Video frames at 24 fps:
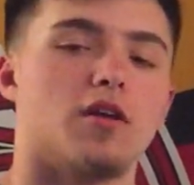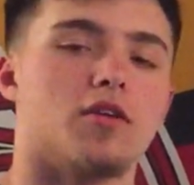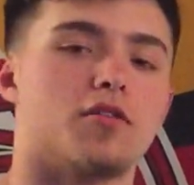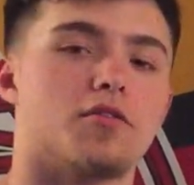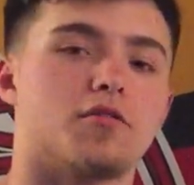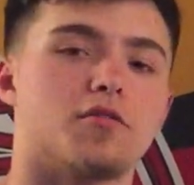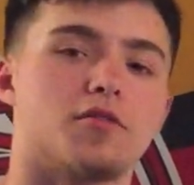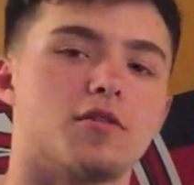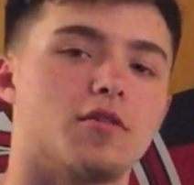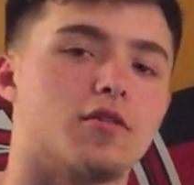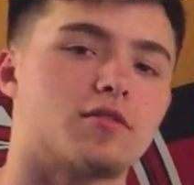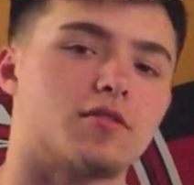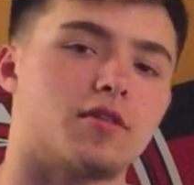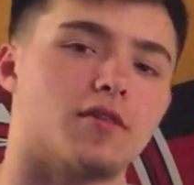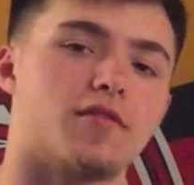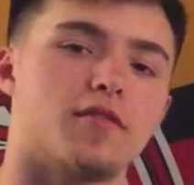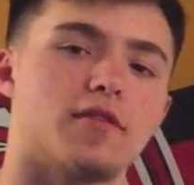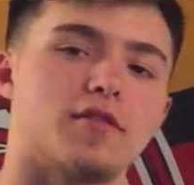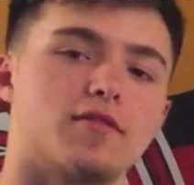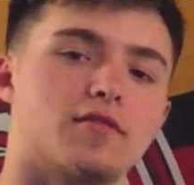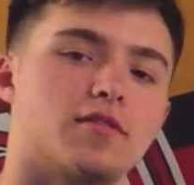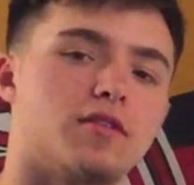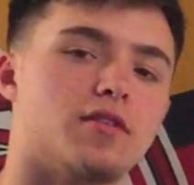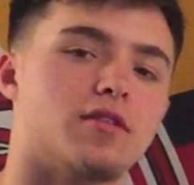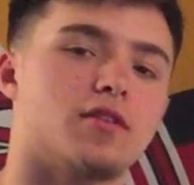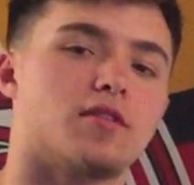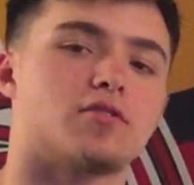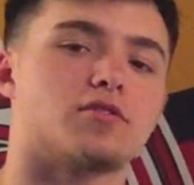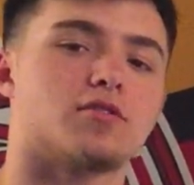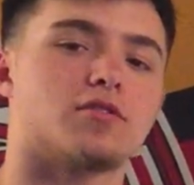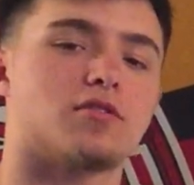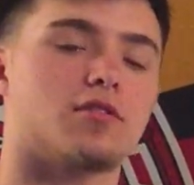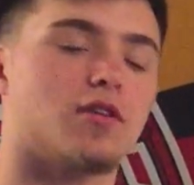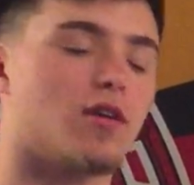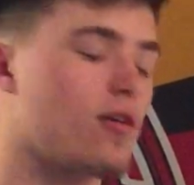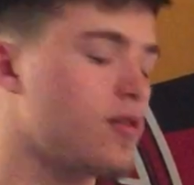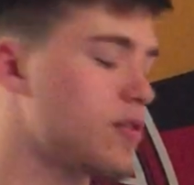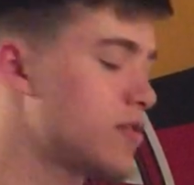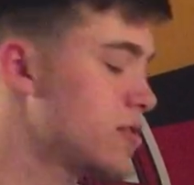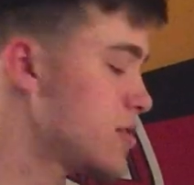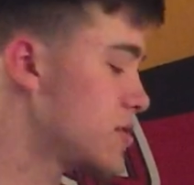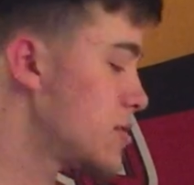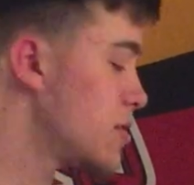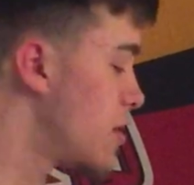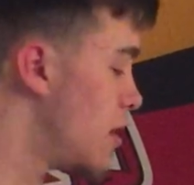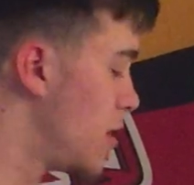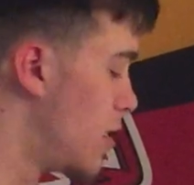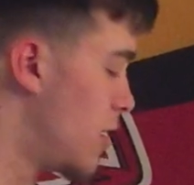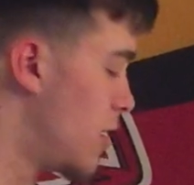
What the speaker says: You grew it to $1,500.